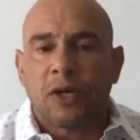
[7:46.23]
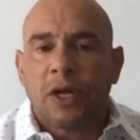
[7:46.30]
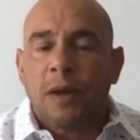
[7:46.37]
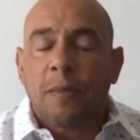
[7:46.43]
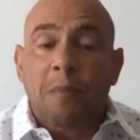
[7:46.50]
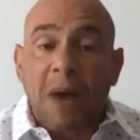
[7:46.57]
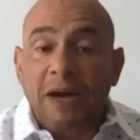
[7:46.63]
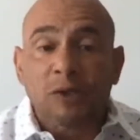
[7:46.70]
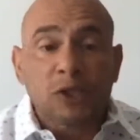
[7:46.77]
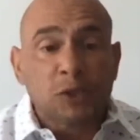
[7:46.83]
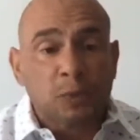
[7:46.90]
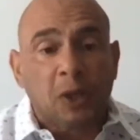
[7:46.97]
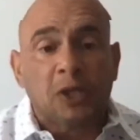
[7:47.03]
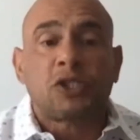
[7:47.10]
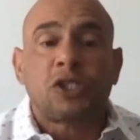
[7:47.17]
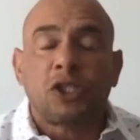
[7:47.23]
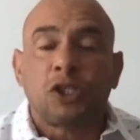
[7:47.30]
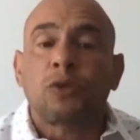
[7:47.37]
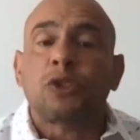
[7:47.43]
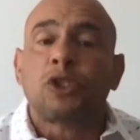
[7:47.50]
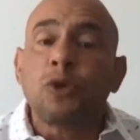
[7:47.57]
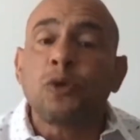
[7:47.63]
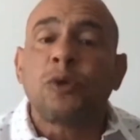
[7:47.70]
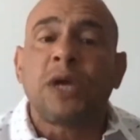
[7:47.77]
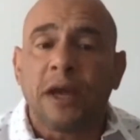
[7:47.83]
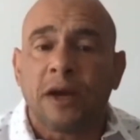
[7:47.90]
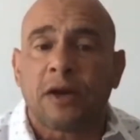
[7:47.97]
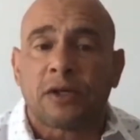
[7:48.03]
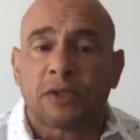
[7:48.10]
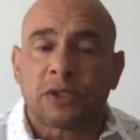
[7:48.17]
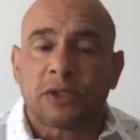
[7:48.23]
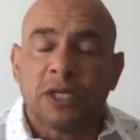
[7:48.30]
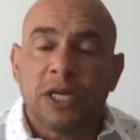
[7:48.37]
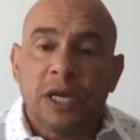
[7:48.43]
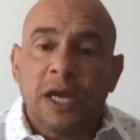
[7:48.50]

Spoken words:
My response to you is, who cares?